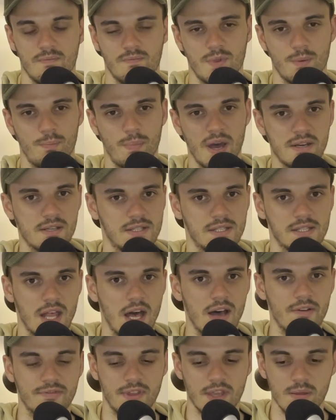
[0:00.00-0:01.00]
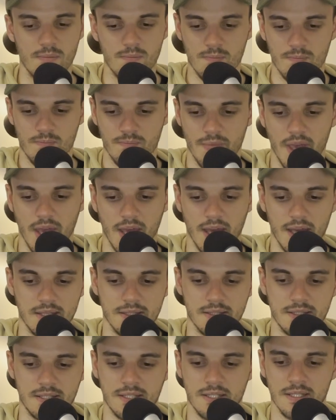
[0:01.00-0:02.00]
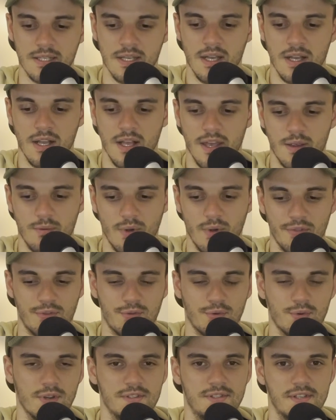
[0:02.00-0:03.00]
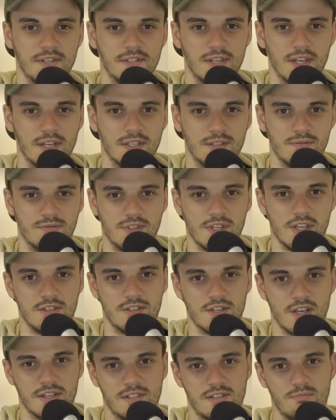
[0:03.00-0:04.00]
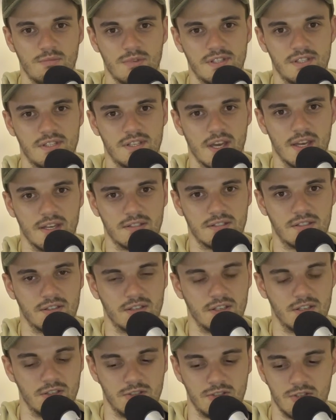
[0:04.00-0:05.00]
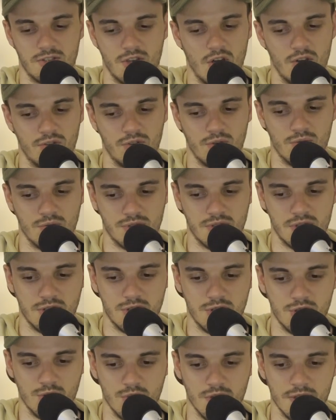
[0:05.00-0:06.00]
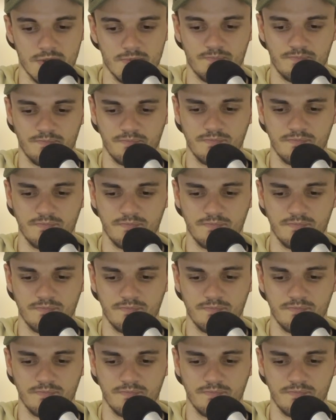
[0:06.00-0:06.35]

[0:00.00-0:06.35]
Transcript: The punters loved him, and He 3 successive TJ Smith Stakes. I think he's the only horse to do it.